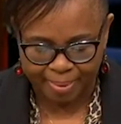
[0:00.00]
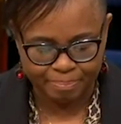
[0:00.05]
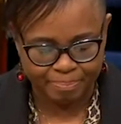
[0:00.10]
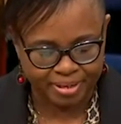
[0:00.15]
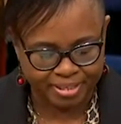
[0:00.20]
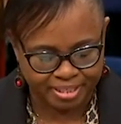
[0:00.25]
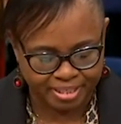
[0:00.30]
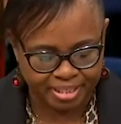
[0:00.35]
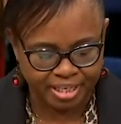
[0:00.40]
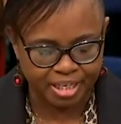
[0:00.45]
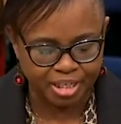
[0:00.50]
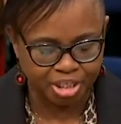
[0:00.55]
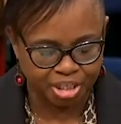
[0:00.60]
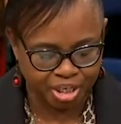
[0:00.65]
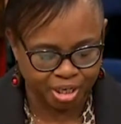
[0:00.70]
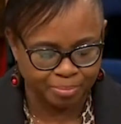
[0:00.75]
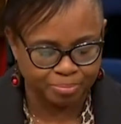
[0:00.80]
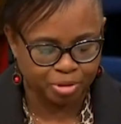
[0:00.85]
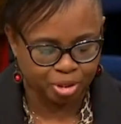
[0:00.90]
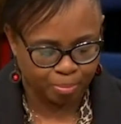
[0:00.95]
and
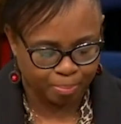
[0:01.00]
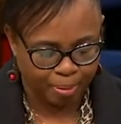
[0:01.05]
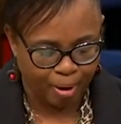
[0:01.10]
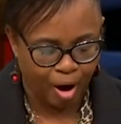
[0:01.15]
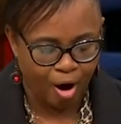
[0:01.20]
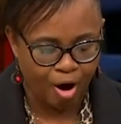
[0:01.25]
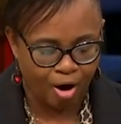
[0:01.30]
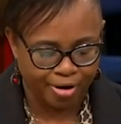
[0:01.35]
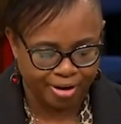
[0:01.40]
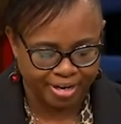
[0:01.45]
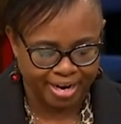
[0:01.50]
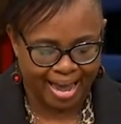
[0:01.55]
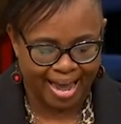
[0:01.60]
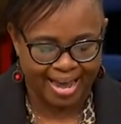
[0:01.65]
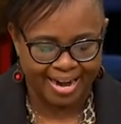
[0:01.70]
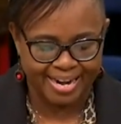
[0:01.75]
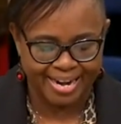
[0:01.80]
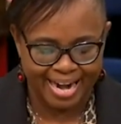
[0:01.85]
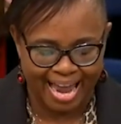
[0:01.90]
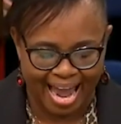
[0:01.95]
beseech him to pardon
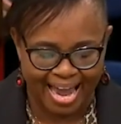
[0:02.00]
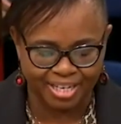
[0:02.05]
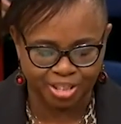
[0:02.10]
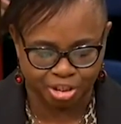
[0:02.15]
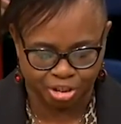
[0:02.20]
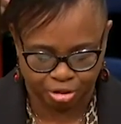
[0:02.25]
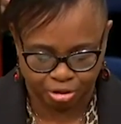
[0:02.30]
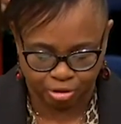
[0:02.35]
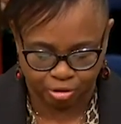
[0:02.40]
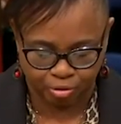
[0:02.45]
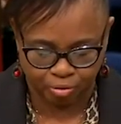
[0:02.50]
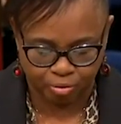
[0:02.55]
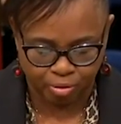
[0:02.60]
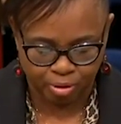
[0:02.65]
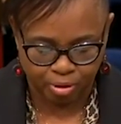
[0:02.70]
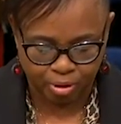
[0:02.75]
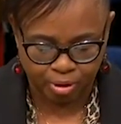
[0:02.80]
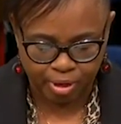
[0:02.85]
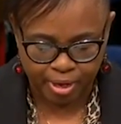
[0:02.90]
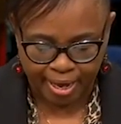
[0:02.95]
our national
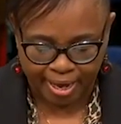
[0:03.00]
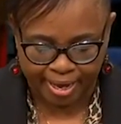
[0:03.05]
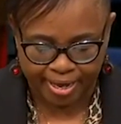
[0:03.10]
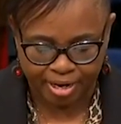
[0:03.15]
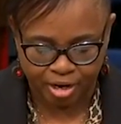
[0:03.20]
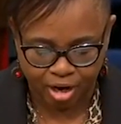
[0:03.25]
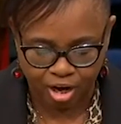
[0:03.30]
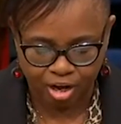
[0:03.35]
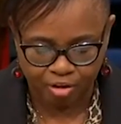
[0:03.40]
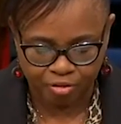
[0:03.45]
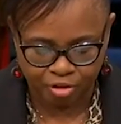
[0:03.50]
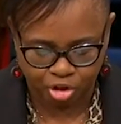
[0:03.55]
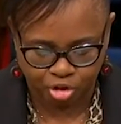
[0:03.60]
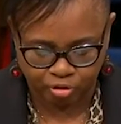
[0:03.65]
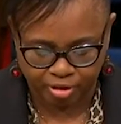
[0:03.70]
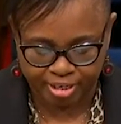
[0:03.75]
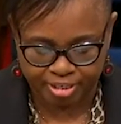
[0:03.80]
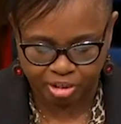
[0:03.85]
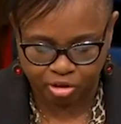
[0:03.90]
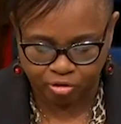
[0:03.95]
and other
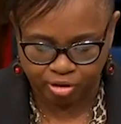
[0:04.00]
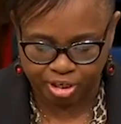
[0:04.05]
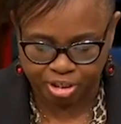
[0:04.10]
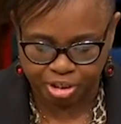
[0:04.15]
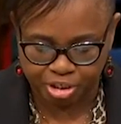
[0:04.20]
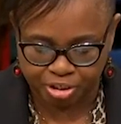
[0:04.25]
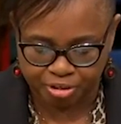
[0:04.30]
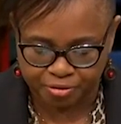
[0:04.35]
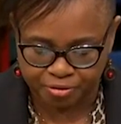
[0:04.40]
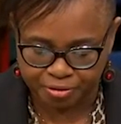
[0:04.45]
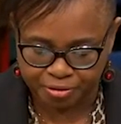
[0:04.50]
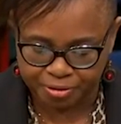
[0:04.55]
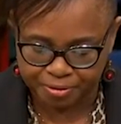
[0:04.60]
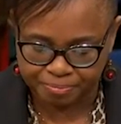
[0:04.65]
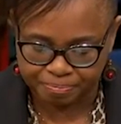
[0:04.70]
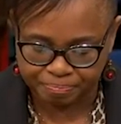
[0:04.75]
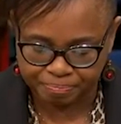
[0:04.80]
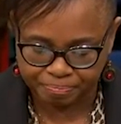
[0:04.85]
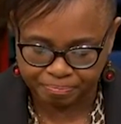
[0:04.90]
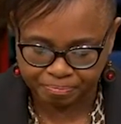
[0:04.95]
transgressions,